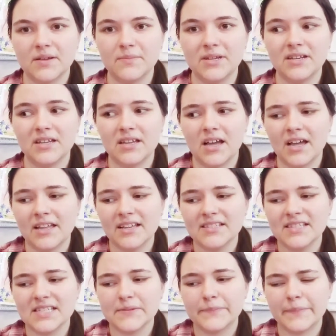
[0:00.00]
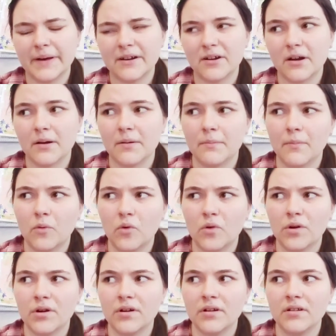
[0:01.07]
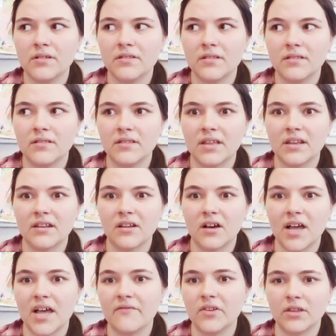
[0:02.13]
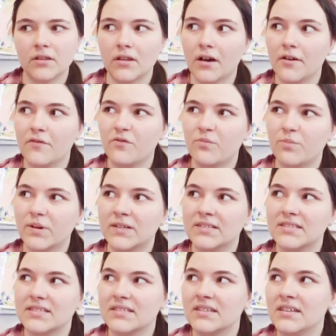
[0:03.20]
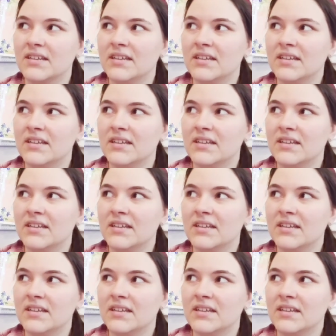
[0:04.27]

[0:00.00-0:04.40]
I mean, I guess it's better more than not having enough, but